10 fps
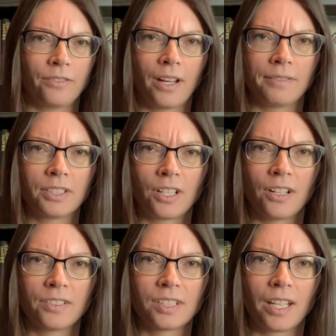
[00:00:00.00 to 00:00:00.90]
5
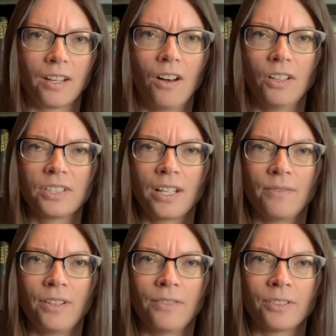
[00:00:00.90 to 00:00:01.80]
stars. All-time
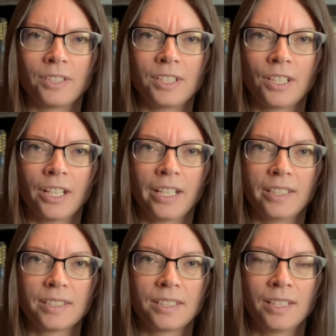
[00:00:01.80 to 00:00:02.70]
favorite
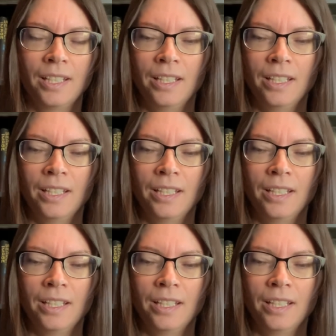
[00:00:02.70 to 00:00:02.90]
series.